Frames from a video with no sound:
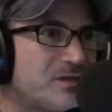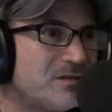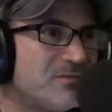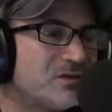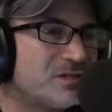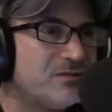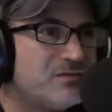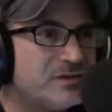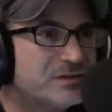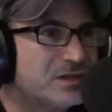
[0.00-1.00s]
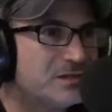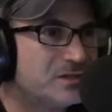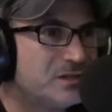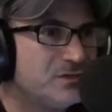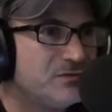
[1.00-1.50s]
the most unfair
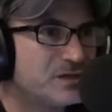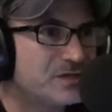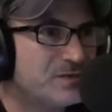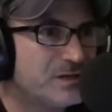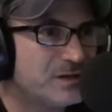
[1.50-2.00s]
sentence you've experienced?